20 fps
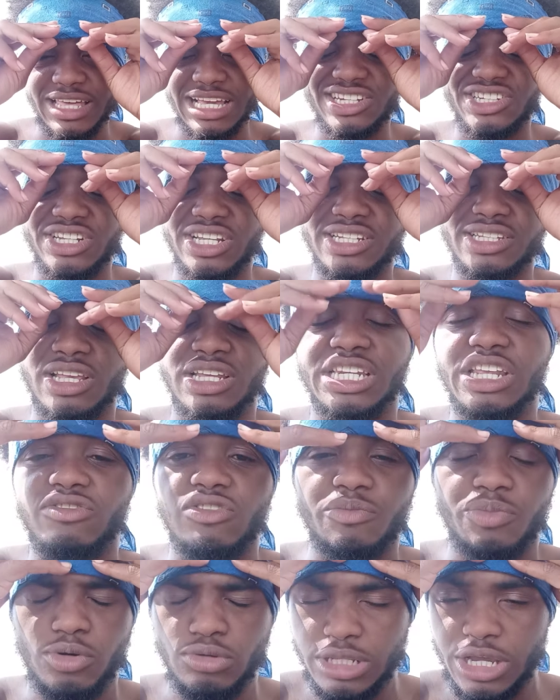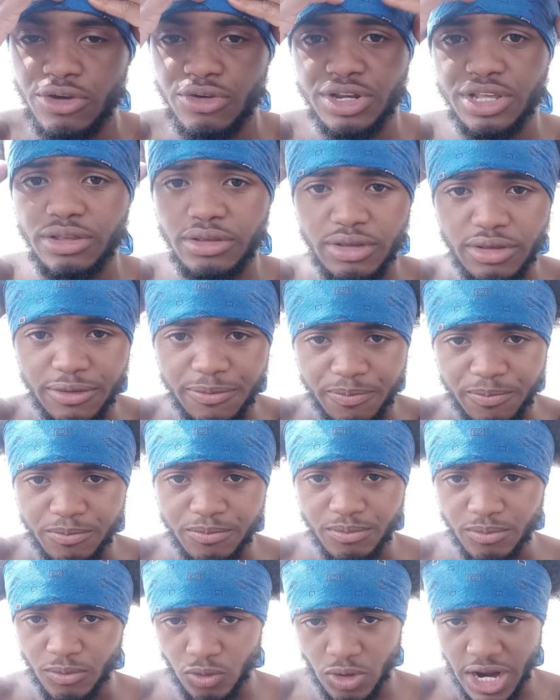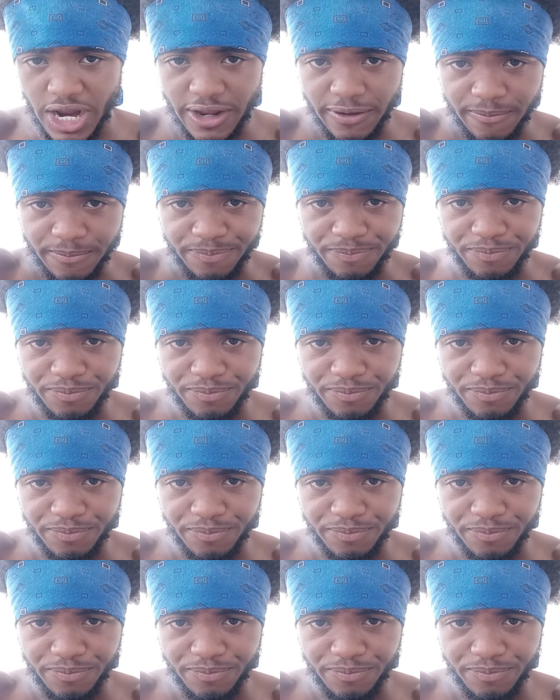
That's just a different polarity, right?